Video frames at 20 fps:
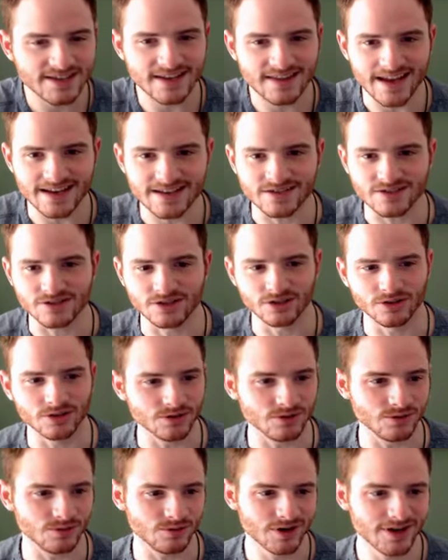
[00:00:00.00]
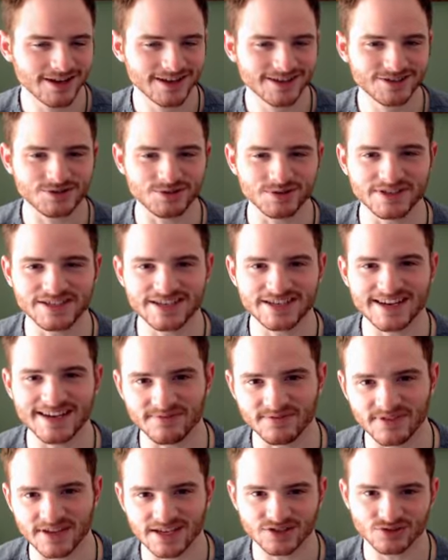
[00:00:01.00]
did they do to
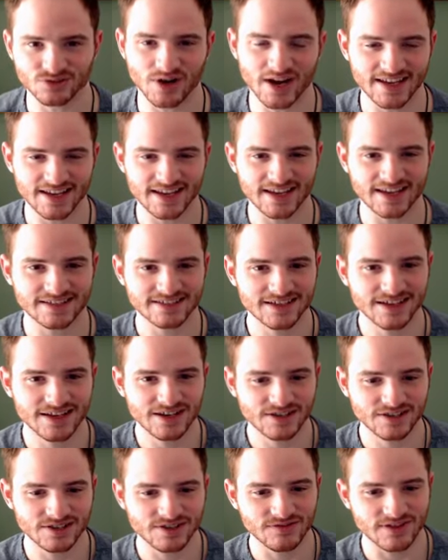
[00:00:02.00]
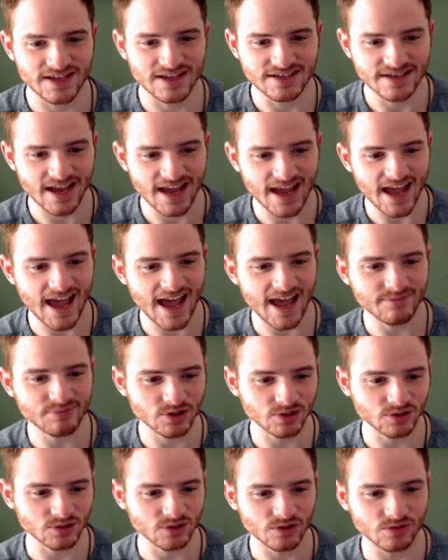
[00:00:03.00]
achieve these rankings? These
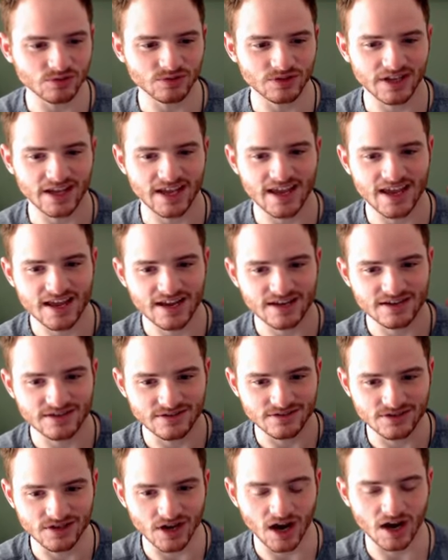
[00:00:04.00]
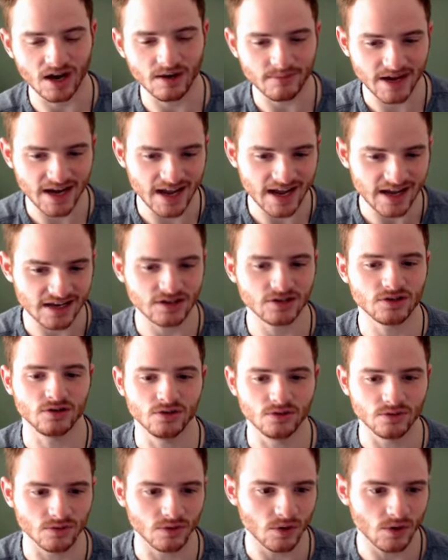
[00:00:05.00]
absolutely dominating
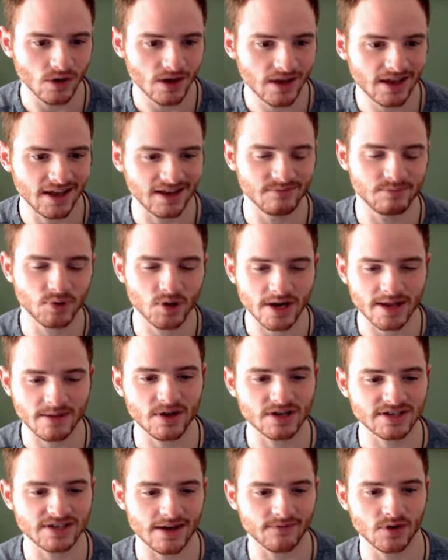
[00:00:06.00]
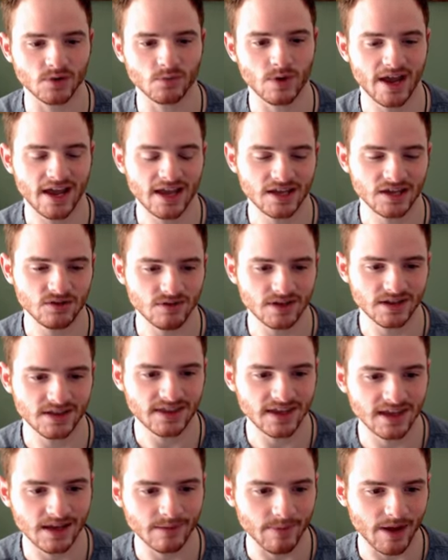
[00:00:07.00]
Google in pretty much every way you can
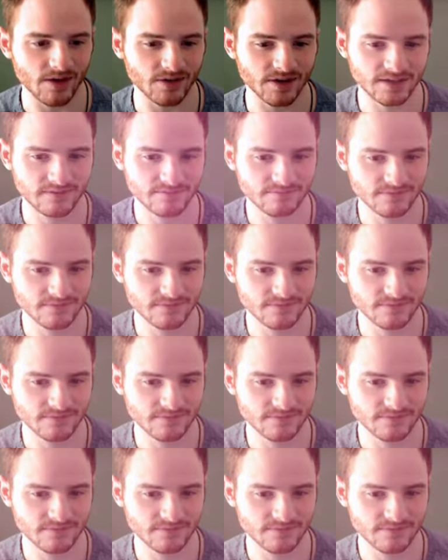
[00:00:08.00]
think about it.